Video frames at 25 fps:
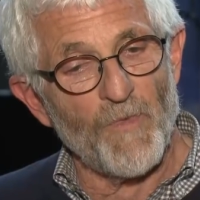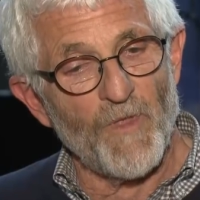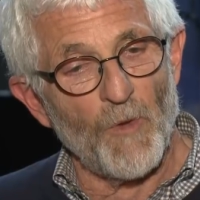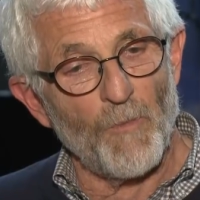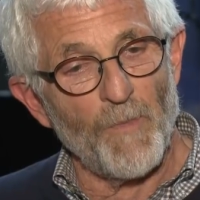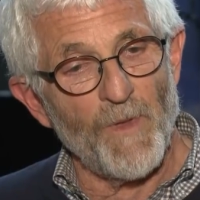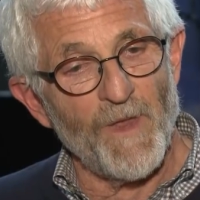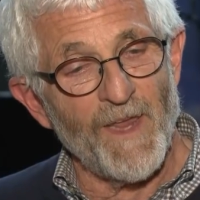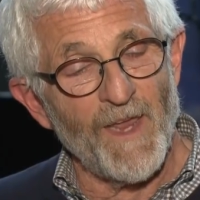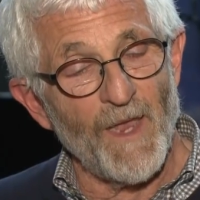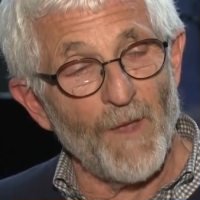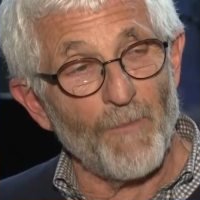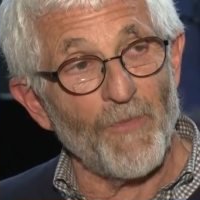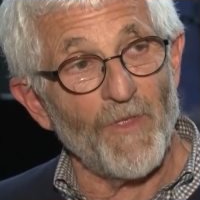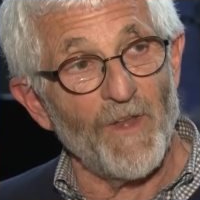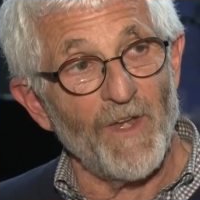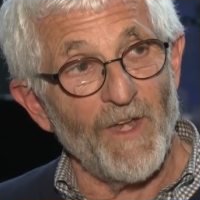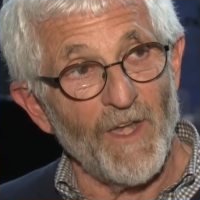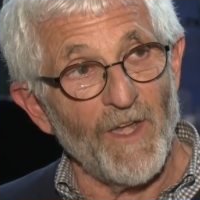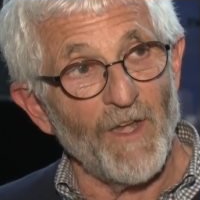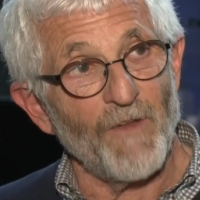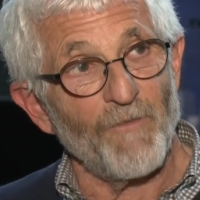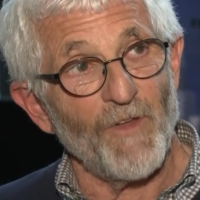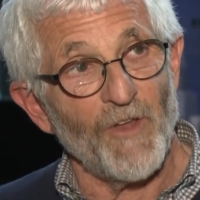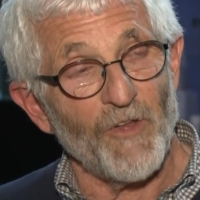they'll be kept in
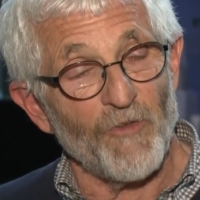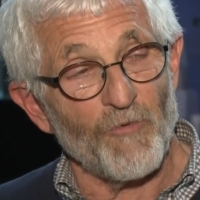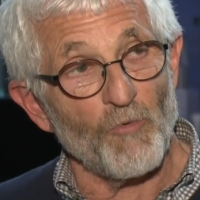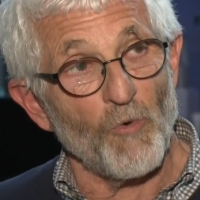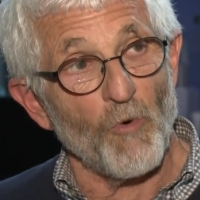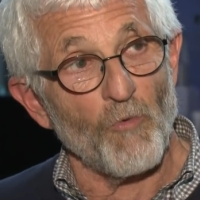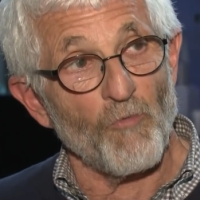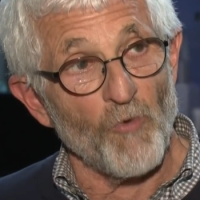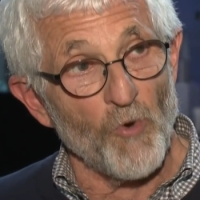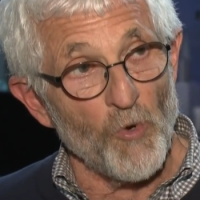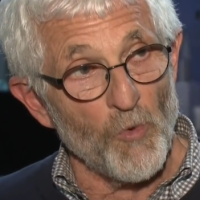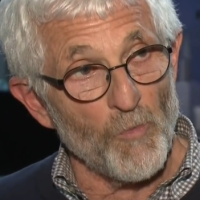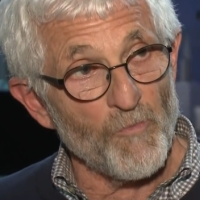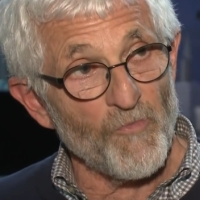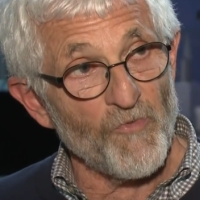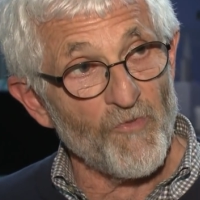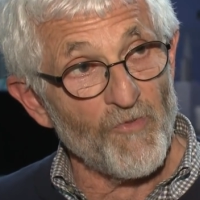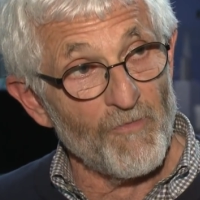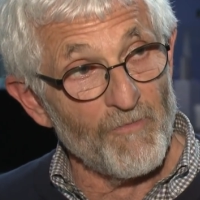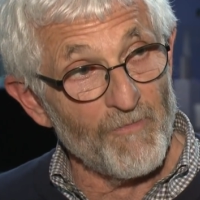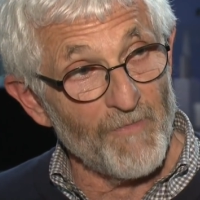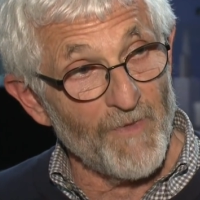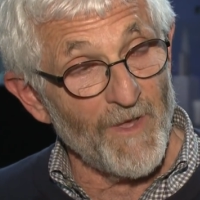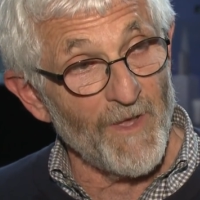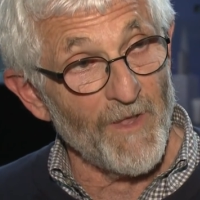individual rooms,